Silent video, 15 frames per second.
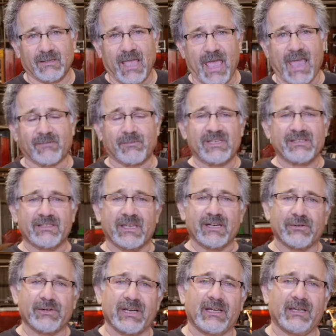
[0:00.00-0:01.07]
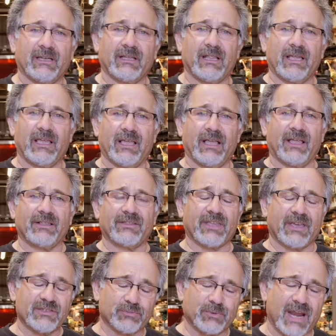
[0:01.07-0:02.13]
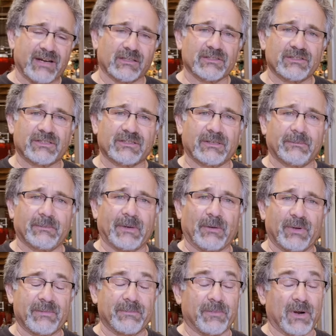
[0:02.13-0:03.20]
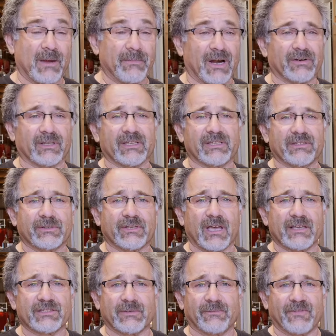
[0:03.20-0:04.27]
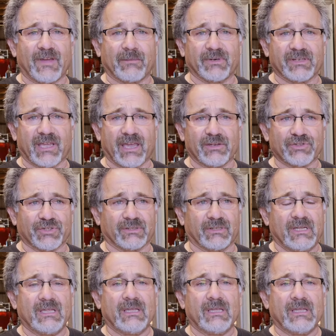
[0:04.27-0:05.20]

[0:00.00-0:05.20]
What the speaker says: ACME Scenery does rentals, but we primarily do custom fabrication.